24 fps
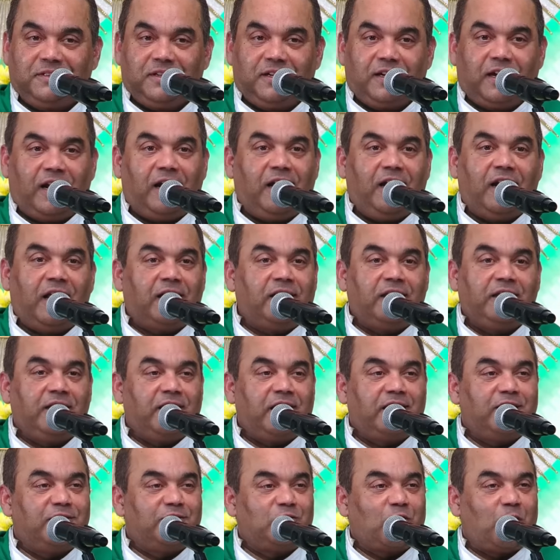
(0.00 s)
And nothing
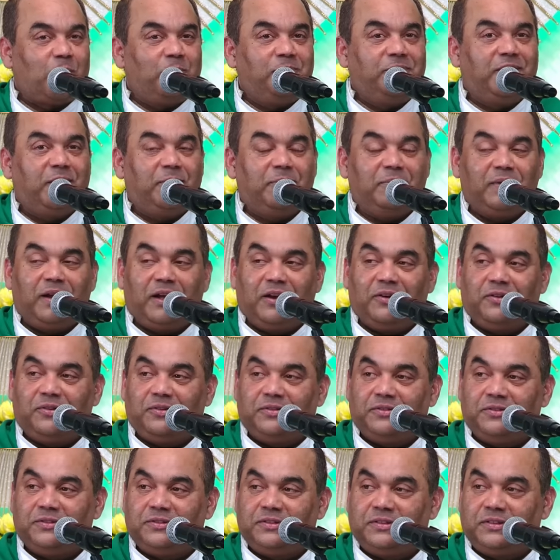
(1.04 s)
can stop them now.
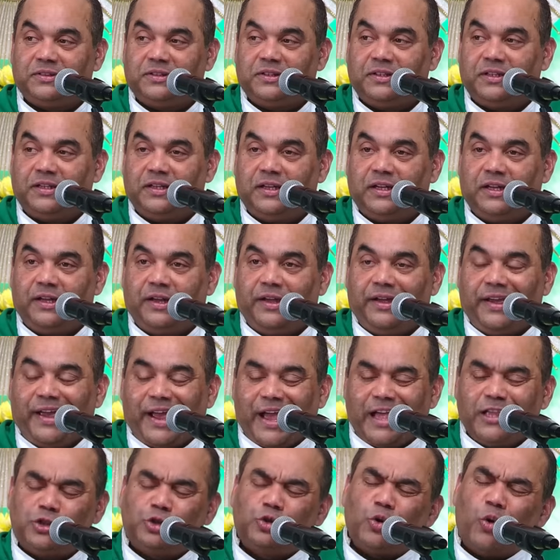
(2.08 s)

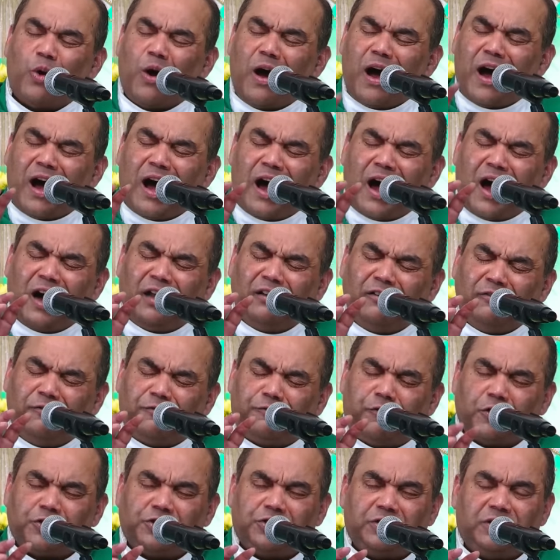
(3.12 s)
And so,
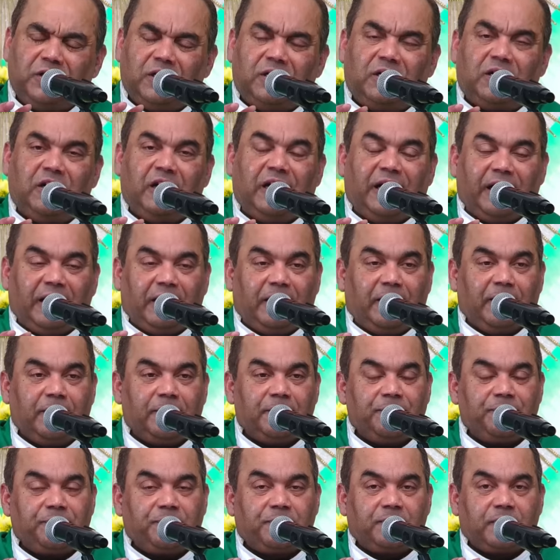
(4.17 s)
unfortunately,
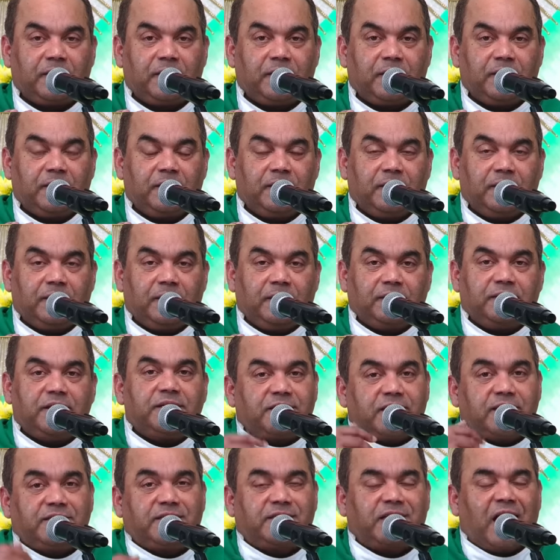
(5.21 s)
the
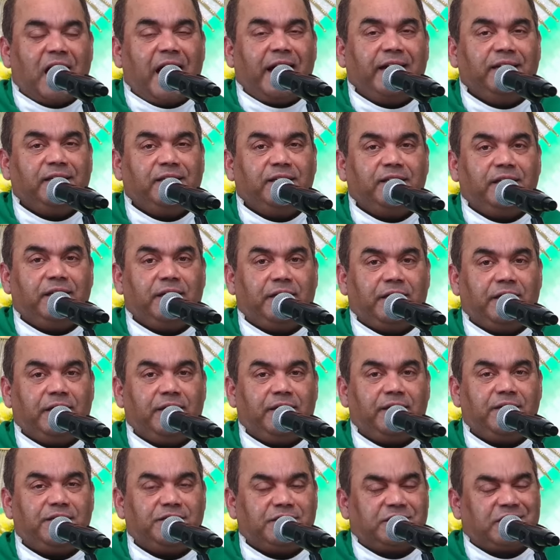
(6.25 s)
society
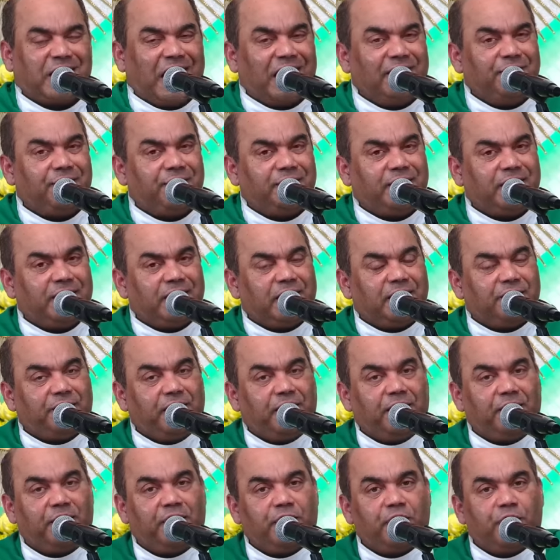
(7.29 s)
is diverting
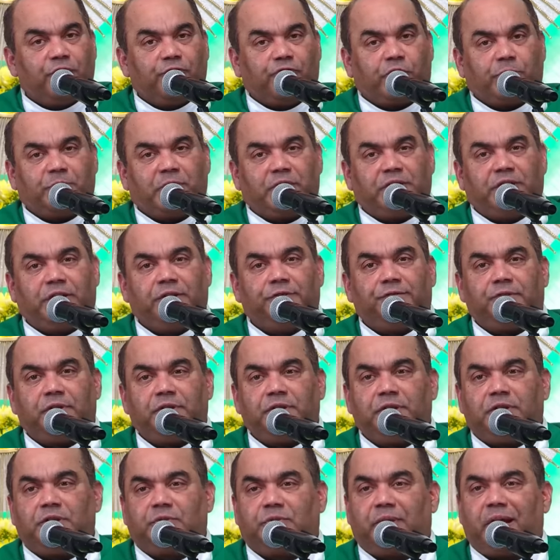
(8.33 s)
away from the
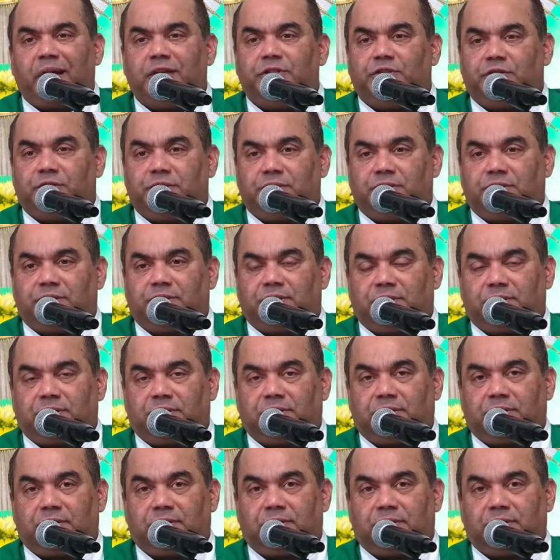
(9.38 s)
different treasures.